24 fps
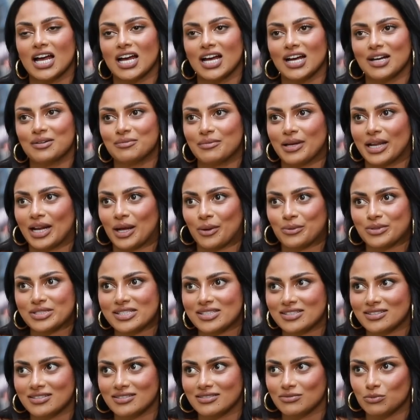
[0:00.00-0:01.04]
And I
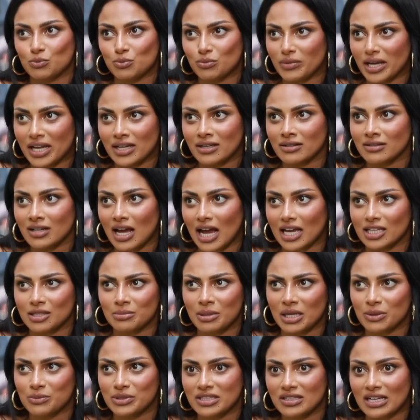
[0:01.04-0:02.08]
was in
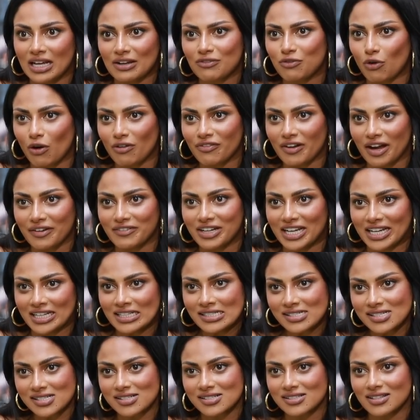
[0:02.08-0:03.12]
Hyderabad within like 4 or 5
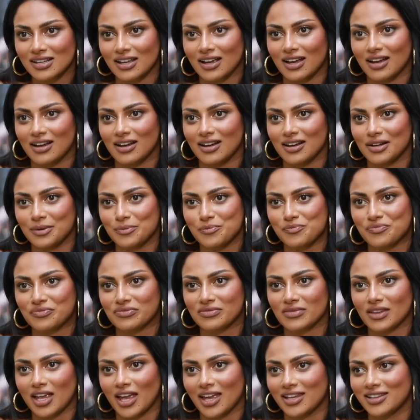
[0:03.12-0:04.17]
days.
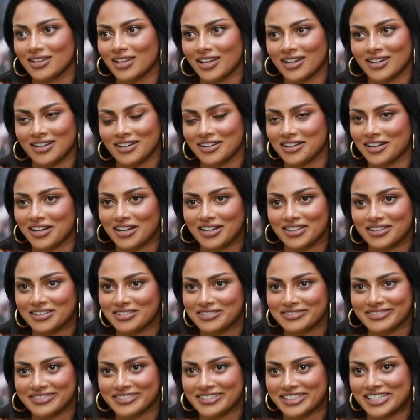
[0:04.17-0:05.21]
And then
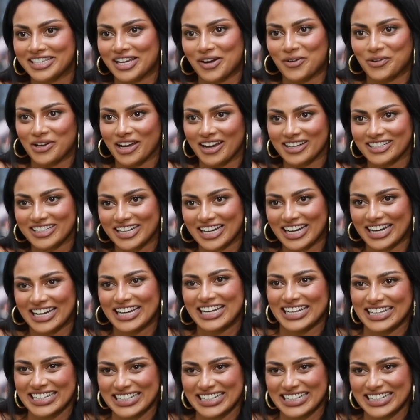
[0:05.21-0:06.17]
here we are today.